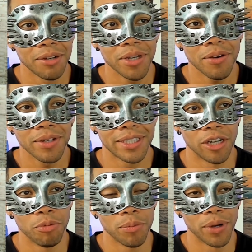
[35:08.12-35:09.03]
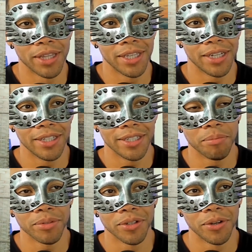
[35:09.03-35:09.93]
we always tell people at the end of these
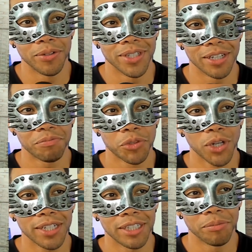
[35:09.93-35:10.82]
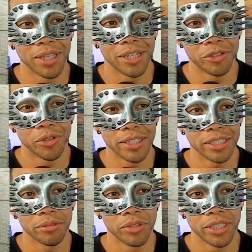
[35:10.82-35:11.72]
episodes, like, try something or try
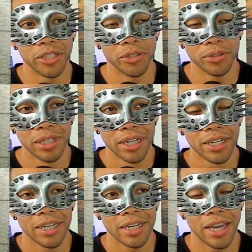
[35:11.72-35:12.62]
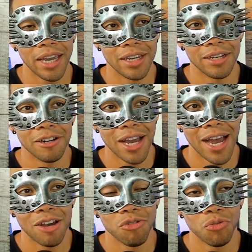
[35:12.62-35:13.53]
someone new. And
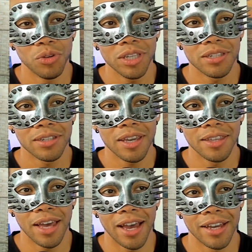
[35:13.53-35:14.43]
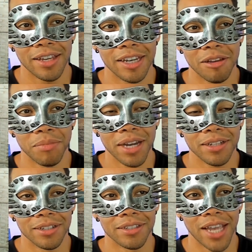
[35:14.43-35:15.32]
we say that, and it
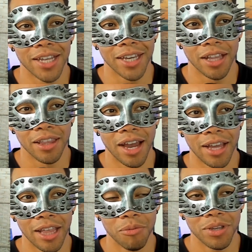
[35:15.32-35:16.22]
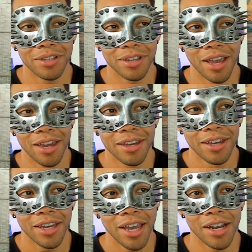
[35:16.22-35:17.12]
might just sound like a line that we say.
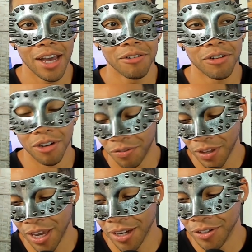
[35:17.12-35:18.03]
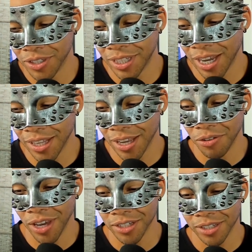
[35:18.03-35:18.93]
And I don't know if they understand that
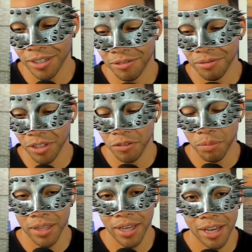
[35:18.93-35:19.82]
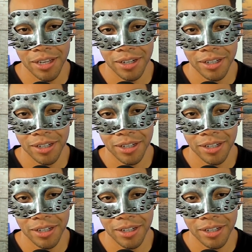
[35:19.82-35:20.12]
we actually live by that